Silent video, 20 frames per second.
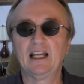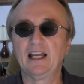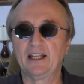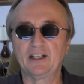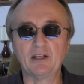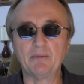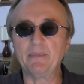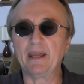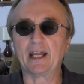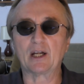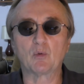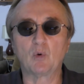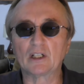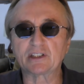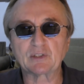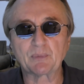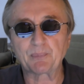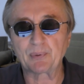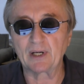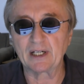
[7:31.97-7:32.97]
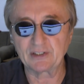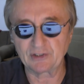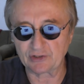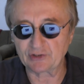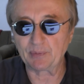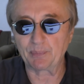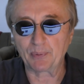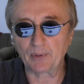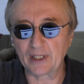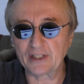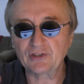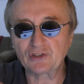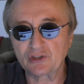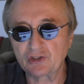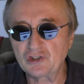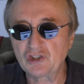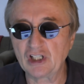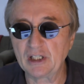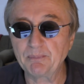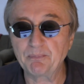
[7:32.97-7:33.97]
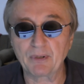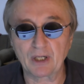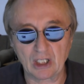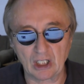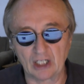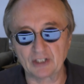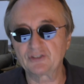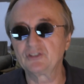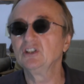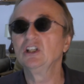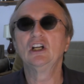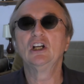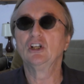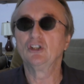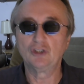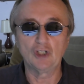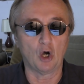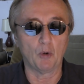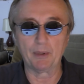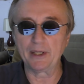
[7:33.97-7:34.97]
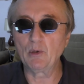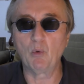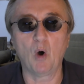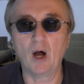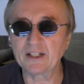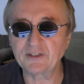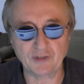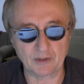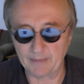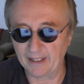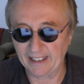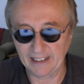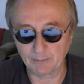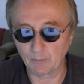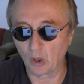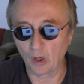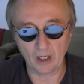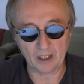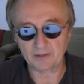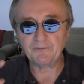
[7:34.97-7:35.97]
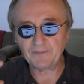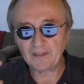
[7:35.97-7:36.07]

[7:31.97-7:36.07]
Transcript: It doesn't matter what the price is. The price is cheap because nobody wants them anymore.